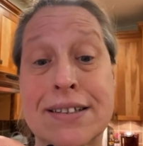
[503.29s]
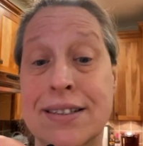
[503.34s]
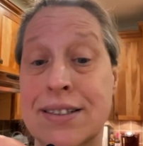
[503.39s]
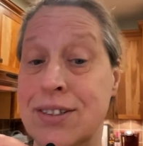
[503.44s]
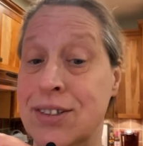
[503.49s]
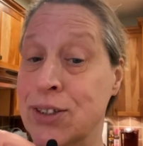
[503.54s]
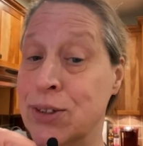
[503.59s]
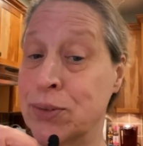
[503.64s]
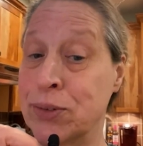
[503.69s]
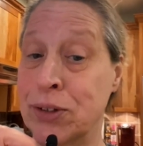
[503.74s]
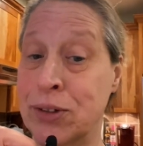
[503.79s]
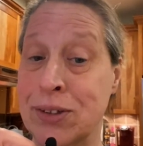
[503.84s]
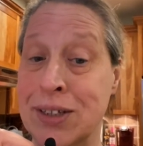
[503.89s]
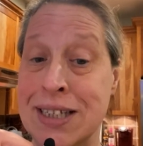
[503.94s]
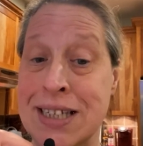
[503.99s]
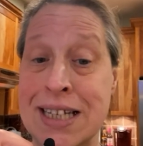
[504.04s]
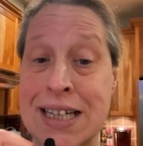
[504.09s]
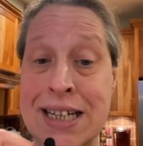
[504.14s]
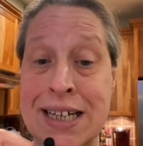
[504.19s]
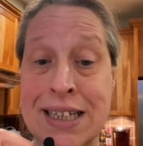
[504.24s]
Don't know the
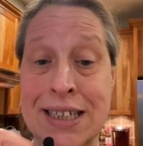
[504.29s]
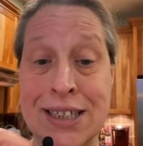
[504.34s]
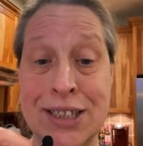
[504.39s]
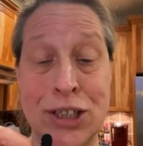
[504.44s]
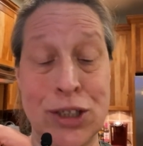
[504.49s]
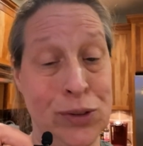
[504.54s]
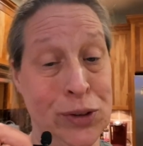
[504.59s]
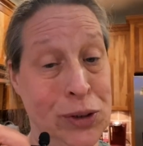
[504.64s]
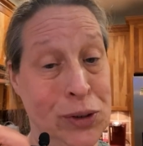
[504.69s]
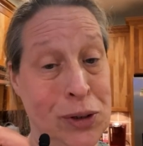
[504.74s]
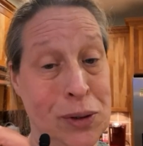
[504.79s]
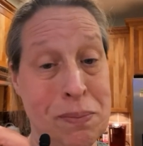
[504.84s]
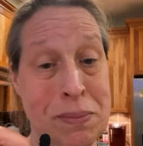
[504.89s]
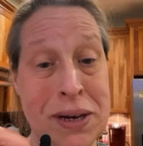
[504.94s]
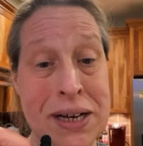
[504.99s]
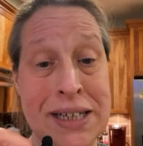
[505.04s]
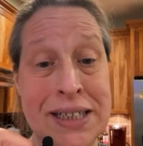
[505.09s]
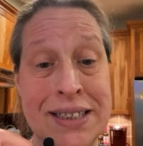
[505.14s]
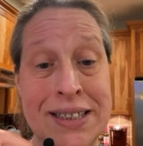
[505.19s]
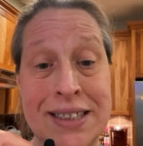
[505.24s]
date, don't know the
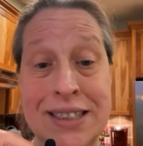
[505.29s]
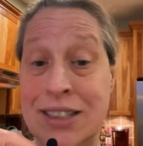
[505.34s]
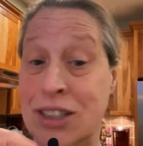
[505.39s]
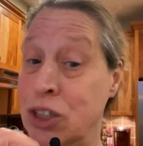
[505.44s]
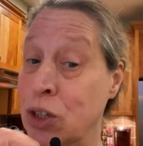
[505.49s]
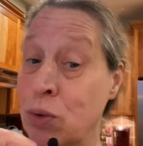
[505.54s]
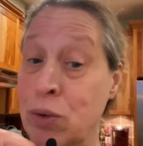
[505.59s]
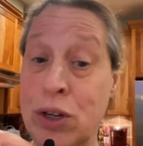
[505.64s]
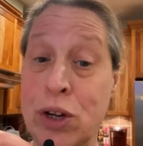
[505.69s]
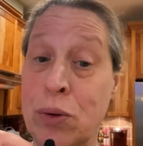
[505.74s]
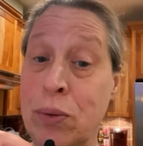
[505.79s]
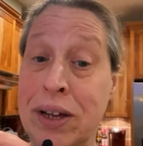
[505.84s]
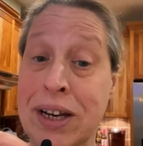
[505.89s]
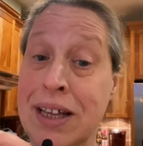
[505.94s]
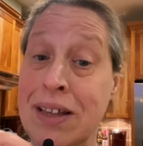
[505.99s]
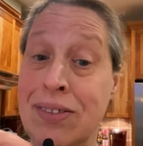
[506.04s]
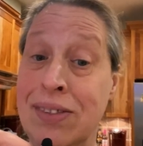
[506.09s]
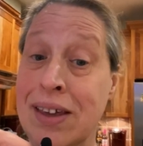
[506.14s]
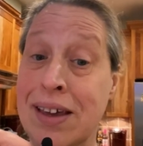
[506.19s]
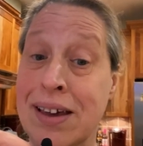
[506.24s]
month, don't know
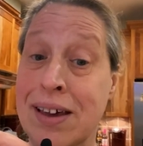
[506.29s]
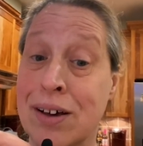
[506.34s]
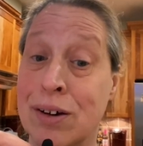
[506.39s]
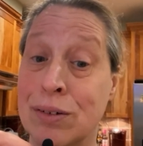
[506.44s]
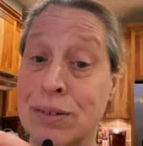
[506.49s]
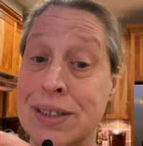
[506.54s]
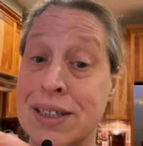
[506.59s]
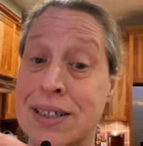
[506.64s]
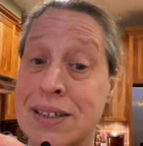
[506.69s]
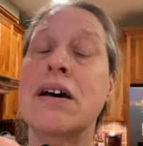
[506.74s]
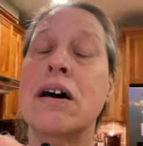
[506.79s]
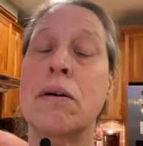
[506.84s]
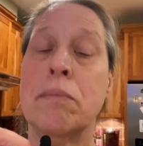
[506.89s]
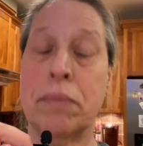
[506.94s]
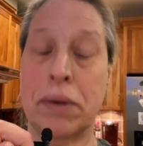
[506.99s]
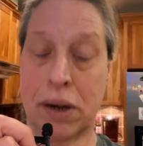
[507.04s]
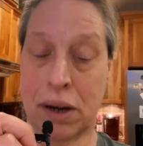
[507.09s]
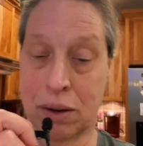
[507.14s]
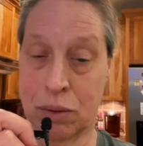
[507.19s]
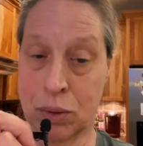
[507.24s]
anything else,
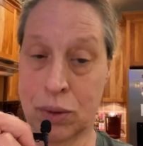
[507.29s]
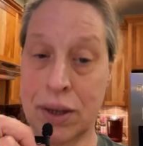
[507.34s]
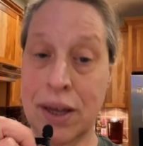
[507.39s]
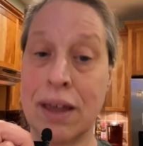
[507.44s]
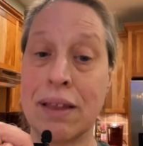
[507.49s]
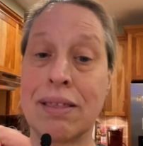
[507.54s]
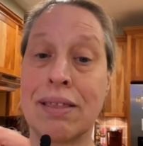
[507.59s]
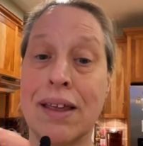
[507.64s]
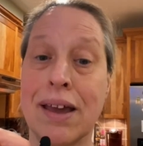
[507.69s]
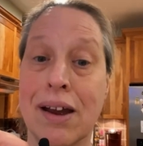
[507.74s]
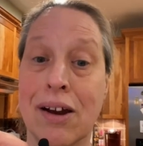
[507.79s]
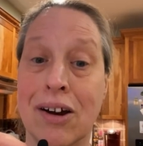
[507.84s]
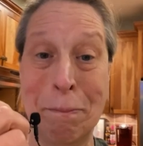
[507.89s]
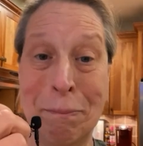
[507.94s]
but I will get there.